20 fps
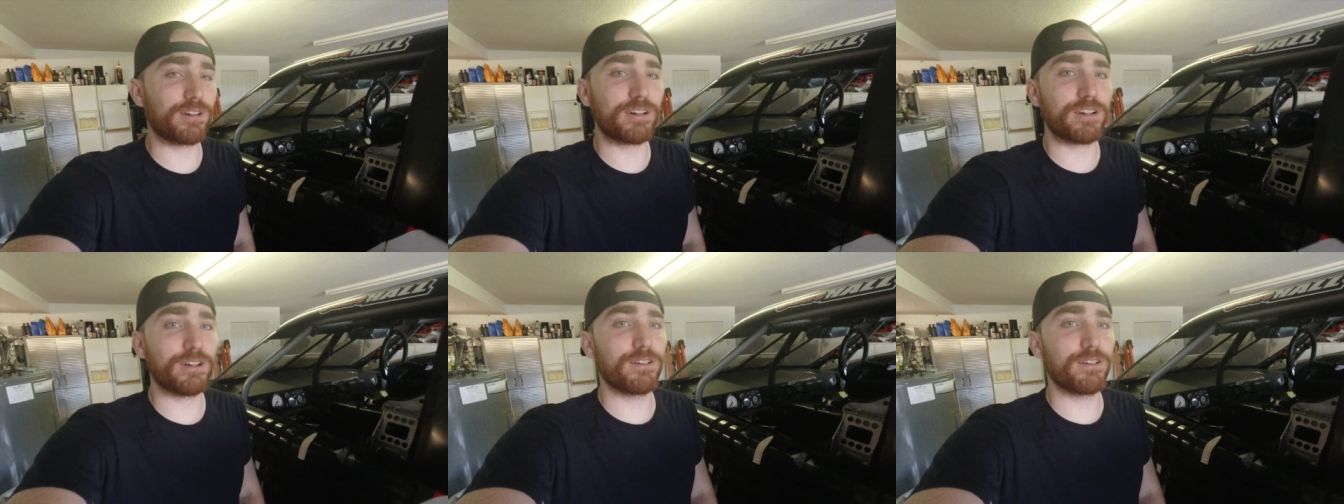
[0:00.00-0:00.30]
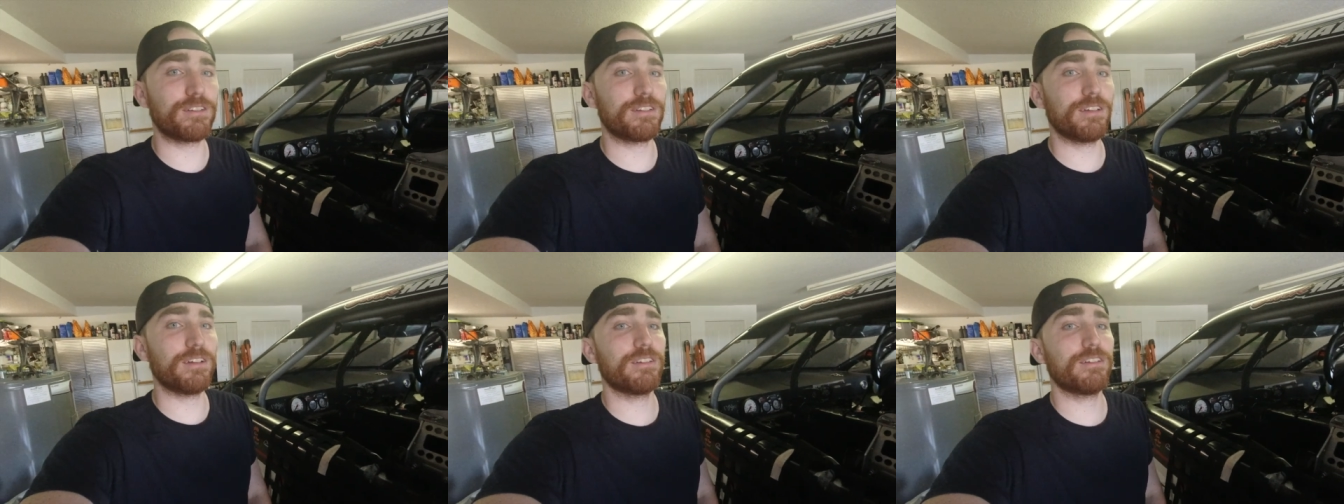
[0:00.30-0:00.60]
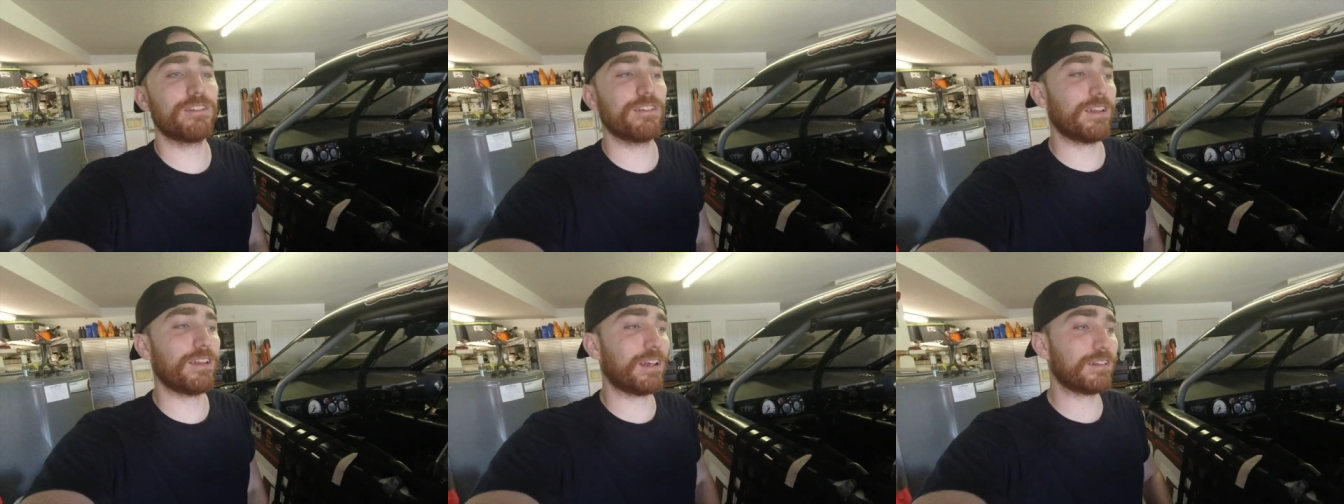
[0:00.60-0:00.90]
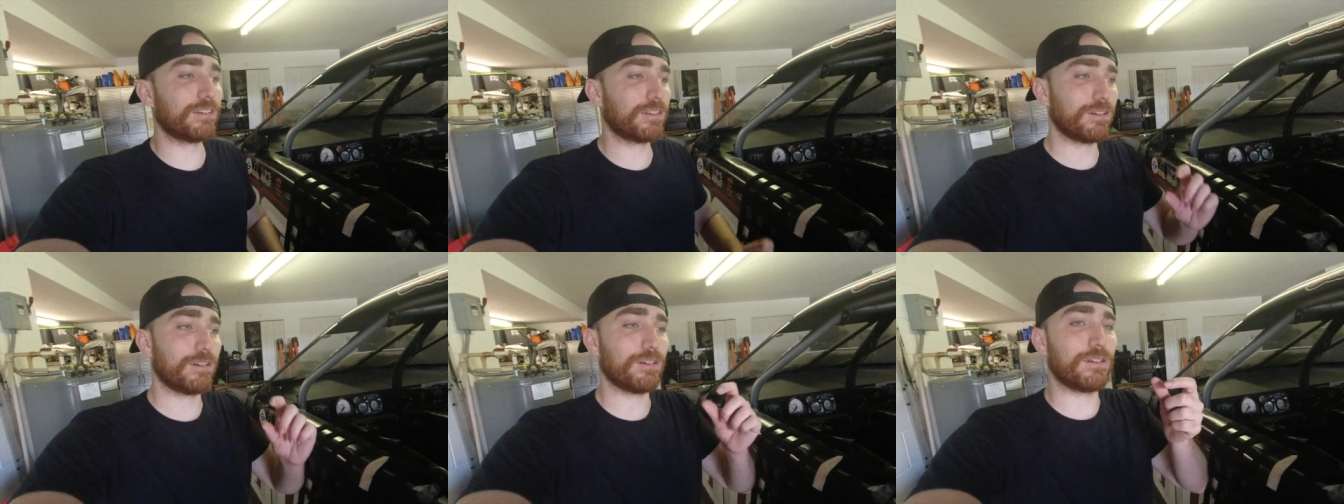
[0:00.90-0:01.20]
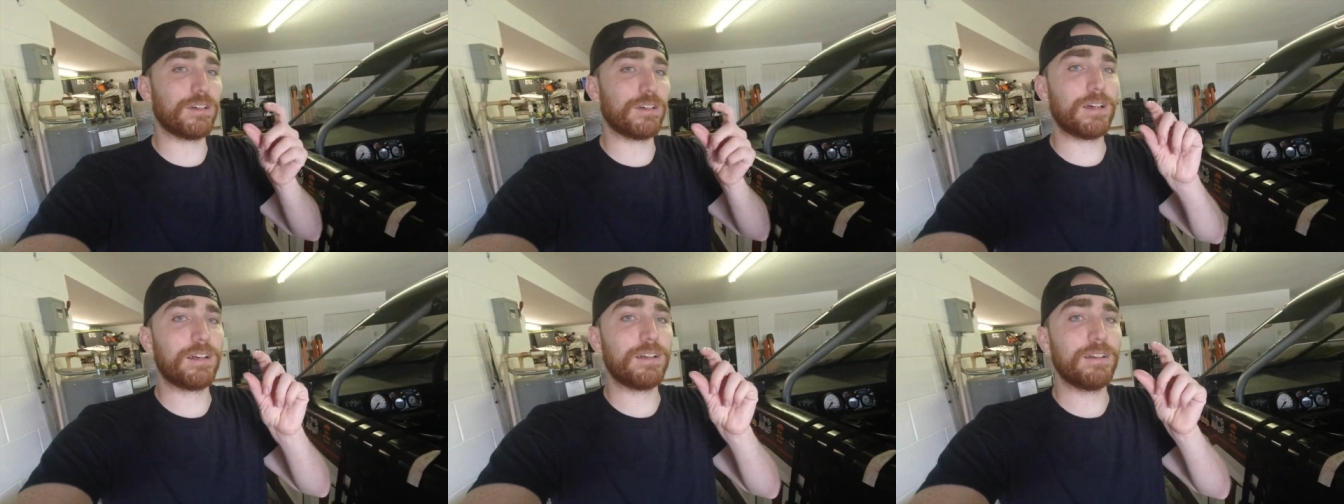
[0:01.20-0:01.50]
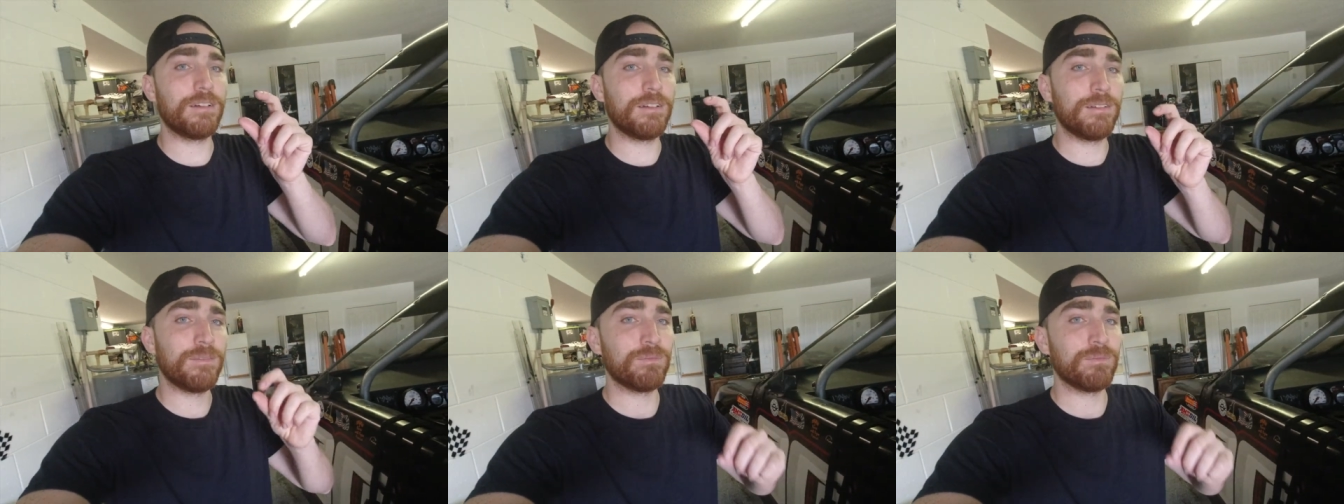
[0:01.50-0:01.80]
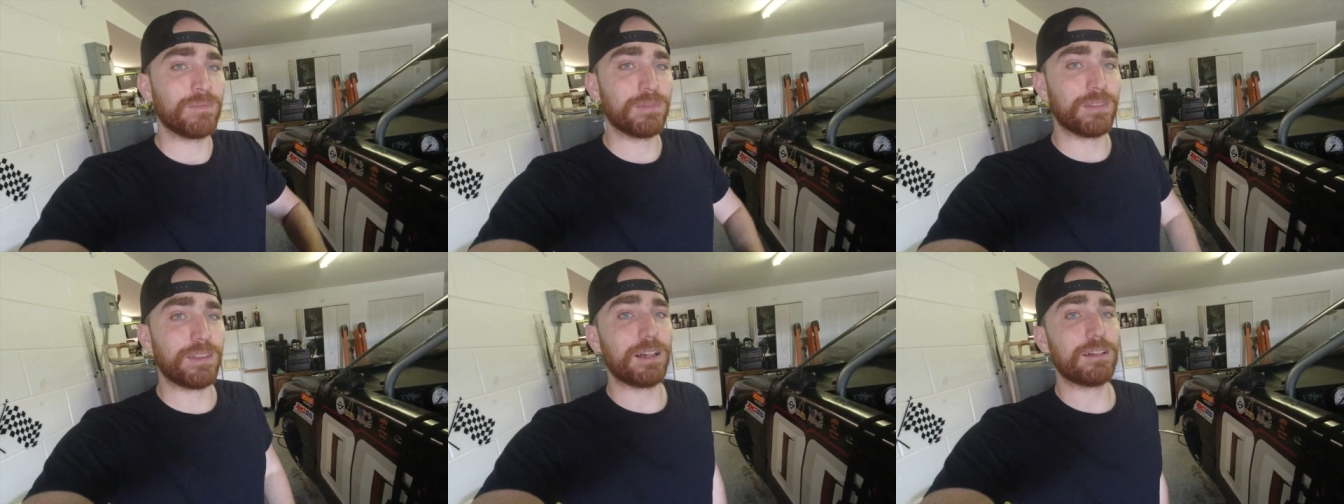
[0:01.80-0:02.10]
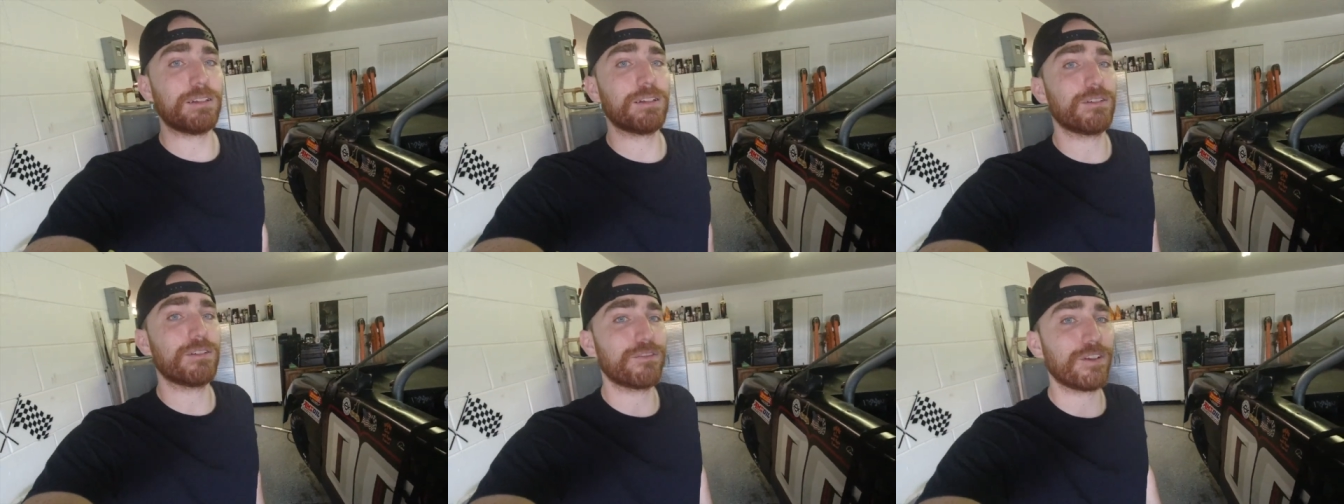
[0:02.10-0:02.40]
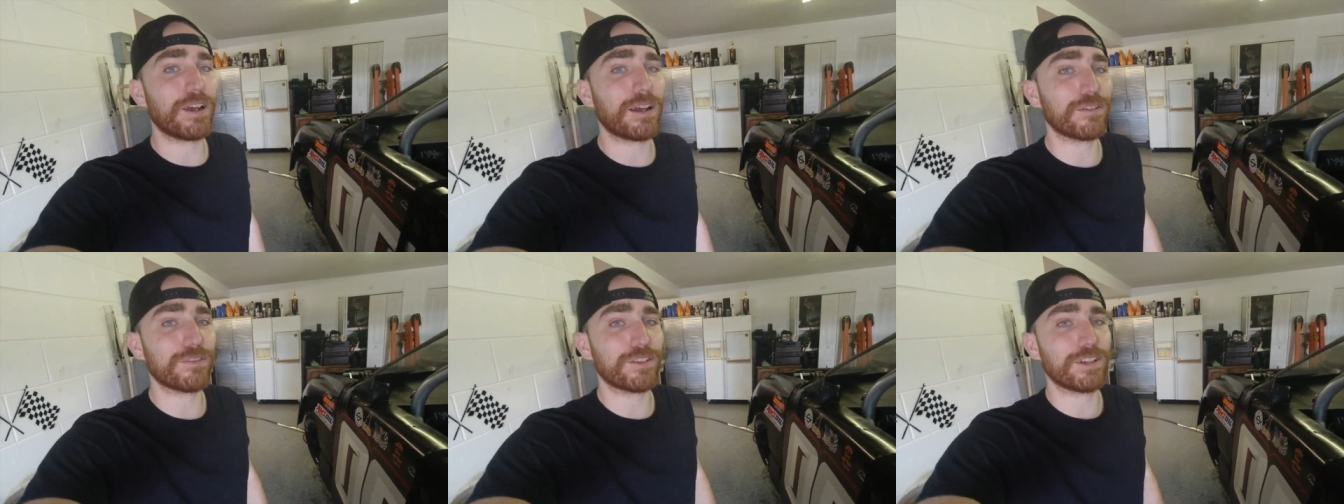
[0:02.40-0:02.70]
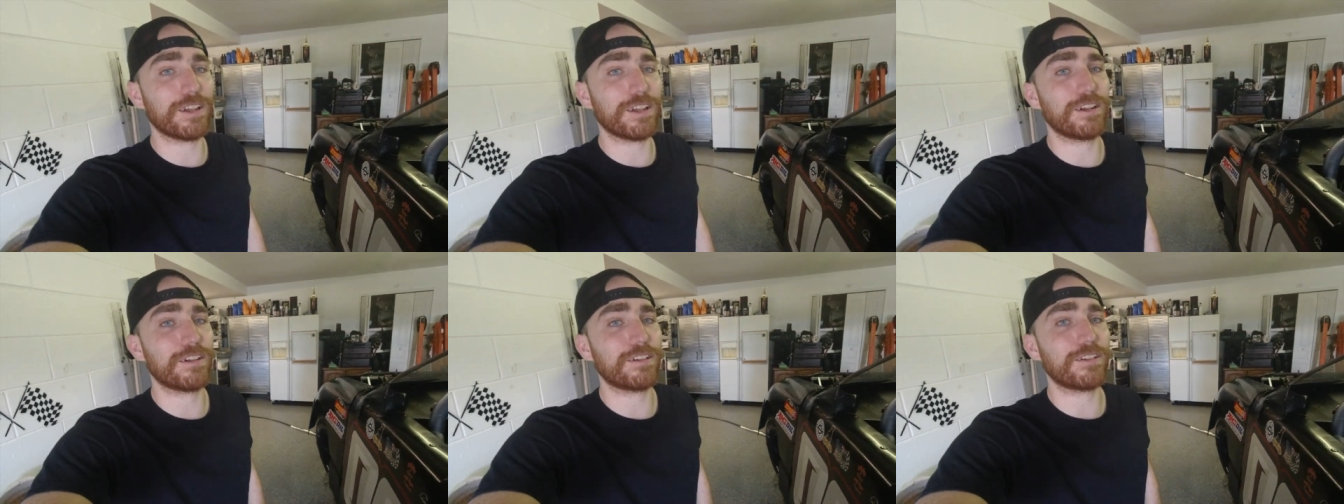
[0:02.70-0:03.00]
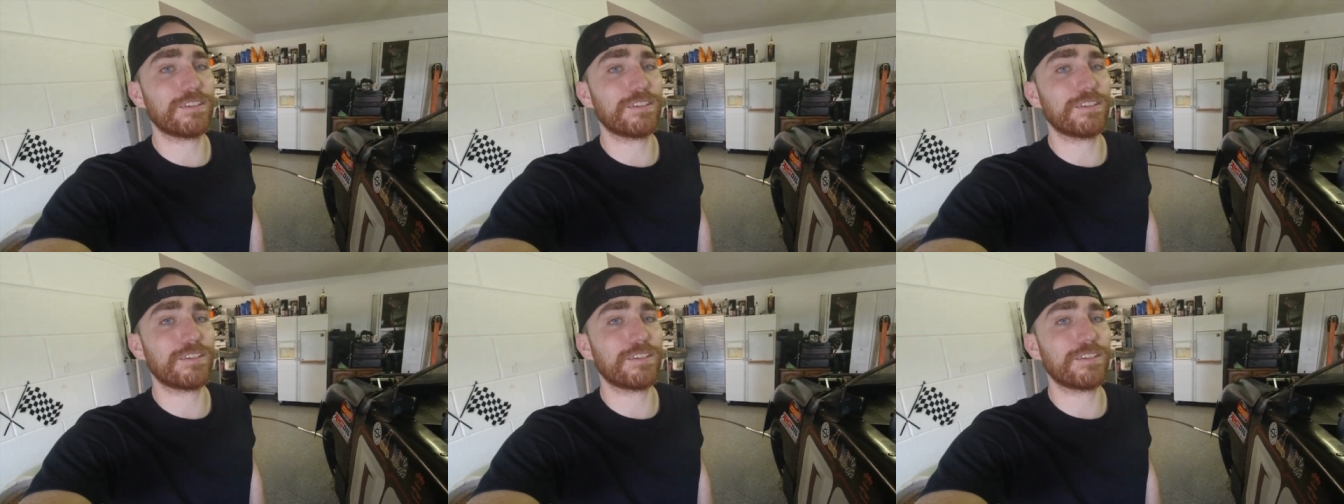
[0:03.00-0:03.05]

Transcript: it goes into that little valve in there.